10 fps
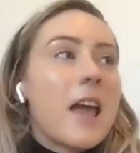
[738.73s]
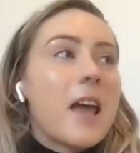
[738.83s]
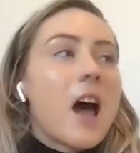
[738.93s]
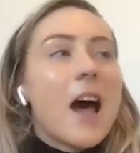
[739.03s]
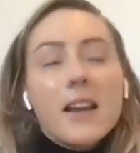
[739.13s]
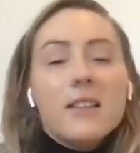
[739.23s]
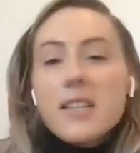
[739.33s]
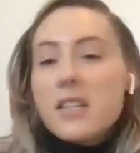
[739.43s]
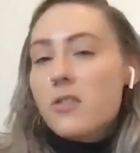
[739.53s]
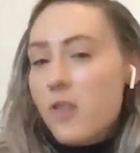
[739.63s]
And I
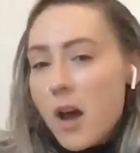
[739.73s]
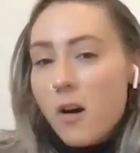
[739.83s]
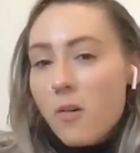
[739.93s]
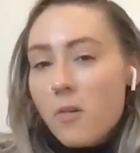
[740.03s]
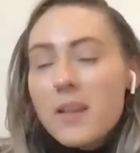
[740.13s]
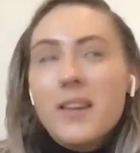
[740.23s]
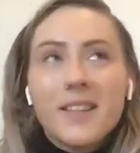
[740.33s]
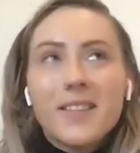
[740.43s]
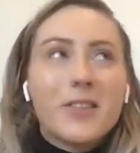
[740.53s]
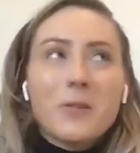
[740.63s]
didn't know
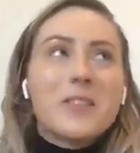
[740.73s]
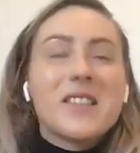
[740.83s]
that there was